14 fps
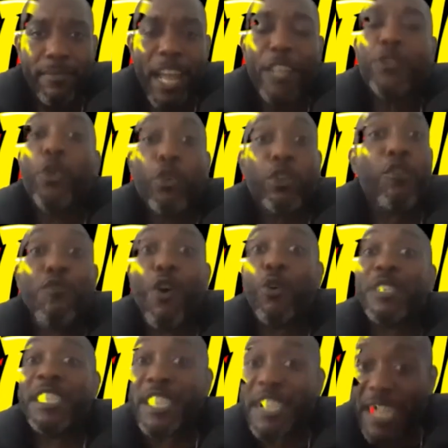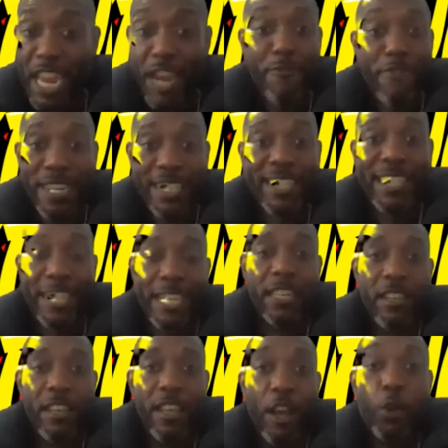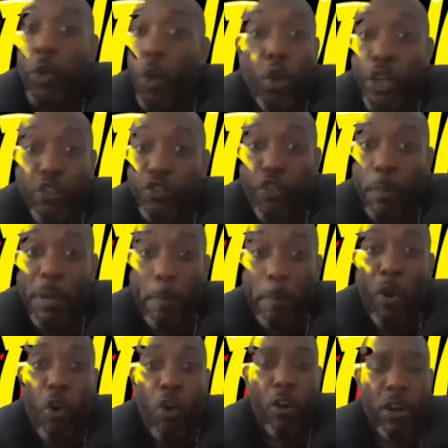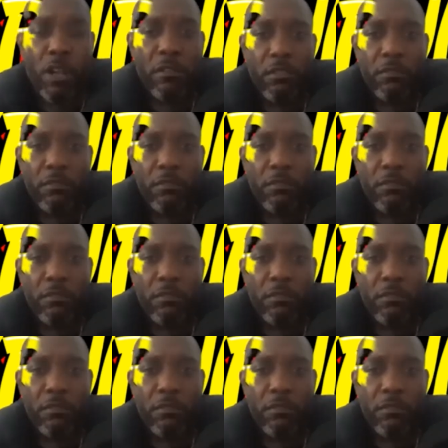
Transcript: I took the role seriously, couldn't drop the ball.